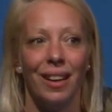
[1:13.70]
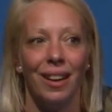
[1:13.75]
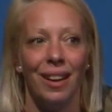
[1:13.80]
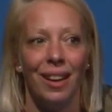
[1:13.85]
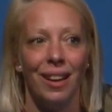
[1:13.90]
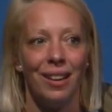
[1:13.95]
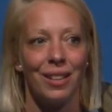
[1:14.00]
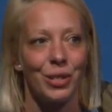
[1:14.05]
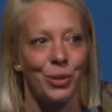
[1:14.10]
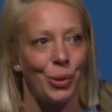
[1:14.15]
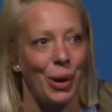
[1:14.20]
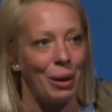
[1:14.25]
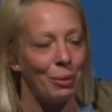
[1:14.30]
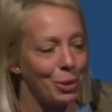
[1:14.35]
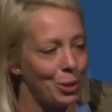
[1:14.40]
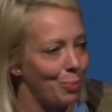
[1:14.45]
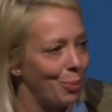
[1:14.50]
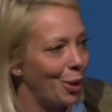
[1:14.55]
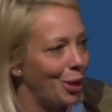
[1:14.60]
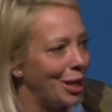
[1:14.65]
So I
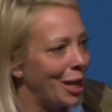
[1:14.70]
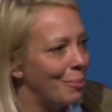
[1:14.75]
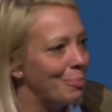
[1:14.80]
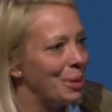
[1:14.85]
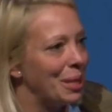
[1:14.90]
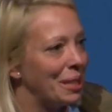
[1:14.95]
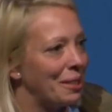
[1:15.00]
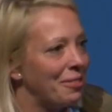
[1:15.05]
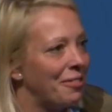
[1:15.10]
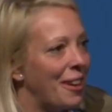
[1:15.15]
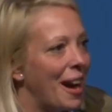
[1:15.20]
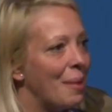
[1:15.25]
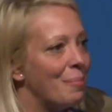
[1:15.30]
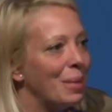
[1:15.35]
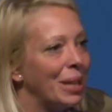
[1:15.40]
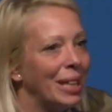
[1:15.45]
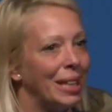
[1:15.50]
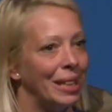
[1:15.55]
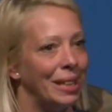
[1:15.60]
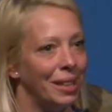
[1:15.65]
was brought up in a
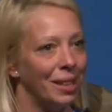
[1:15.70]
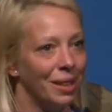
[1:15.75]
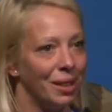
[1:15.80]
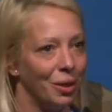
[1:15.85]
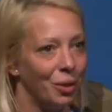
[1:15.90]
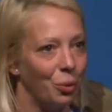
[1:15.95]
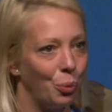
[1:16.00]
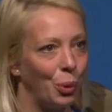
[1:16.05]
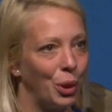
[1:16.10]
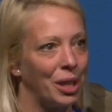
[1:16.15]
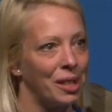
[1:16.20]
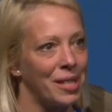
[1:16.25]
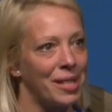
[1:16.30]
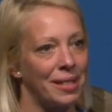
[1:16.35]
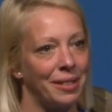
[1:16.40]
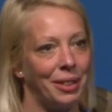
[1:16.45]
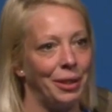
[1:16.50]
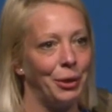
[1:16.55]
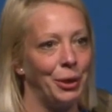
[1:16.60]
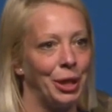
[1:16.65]
family where a
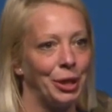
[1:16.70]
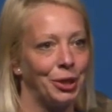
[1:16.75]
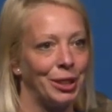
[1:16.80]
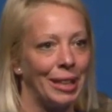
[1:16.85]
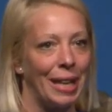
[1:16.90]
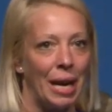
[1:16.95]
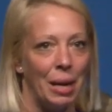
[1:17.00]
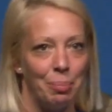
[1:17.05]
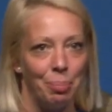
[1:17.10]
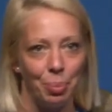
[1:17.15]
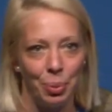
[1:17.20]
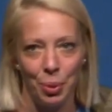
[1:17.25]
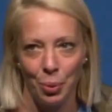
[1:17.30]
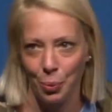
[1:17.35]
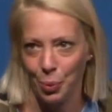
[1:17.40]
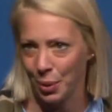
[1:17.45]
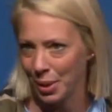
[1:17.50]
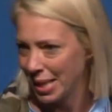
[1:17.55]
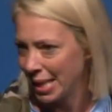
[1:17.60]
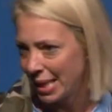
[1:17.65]
stereotype
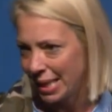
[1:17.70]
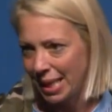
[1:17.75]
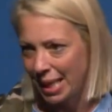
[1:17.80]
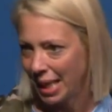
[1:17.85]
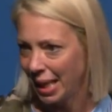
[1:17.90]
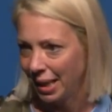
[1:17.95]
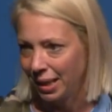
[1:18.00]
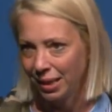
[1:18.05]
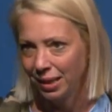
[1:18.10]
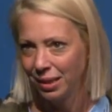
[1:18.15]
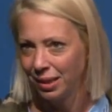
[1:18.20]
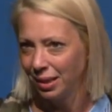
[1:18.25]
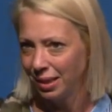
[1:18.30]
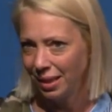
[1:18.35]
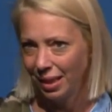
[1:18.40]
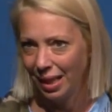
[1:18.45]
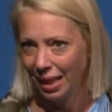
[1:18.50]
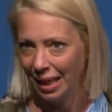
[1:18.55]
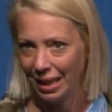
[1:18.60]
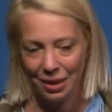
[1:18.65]
was killed
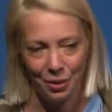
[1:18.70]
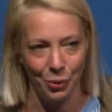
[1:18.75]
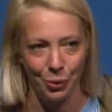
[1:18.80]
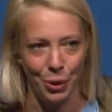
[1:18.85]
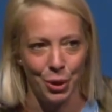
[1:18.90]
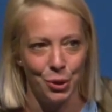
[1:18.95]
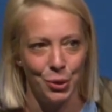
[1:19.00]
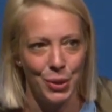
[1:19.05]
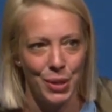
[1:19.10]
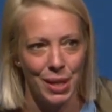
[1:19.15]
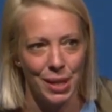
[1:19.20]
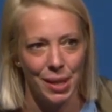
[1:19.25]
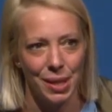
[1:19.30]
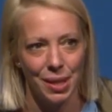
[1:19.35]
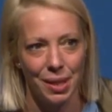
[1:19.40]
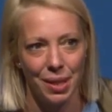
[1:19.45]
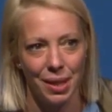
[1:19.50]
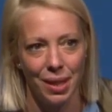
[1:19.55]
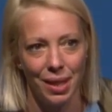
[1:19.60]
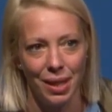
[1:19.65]
in the roots.
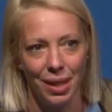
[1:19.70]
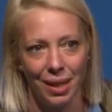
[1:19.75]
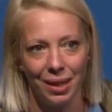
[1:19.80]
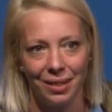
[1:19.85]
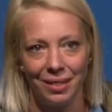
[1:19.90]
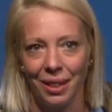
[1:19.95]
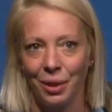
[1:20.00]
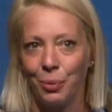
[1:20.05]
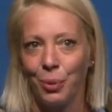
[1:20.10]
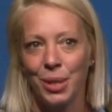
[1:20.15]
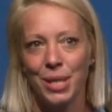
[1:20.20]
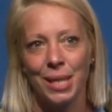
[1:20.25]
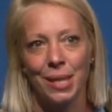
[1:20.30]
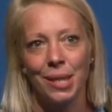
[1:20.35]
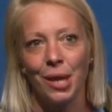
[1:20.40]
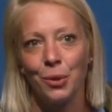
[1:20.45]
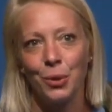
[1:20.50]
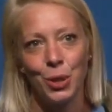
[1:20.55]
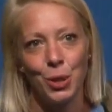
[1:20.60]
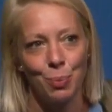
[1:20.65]
There was
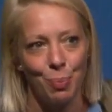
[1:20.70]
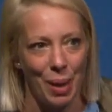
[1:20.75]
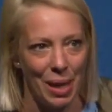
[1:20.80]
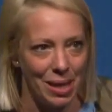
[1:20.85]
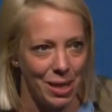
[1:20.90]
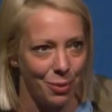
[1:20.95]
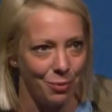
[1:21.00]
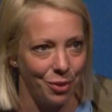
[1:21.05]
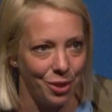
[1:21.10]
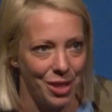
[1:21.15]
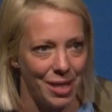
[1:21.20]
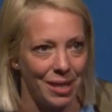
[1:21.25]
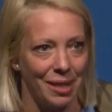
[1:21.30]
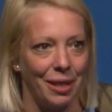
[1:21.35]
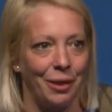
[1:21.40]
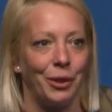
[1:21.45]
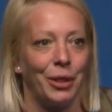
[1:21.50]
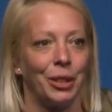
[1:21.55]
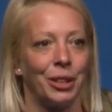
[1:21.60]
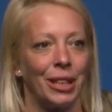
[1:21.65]
no space for
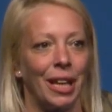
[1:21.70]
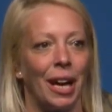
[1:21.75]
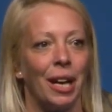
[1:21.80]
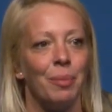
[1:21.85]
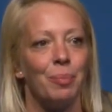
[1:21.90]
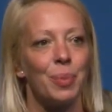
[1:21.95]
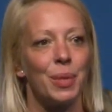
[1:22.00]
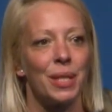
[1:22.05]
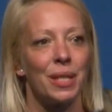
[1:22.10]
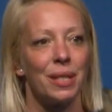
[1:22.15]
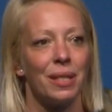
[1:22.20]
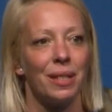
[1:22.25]
stereotypes.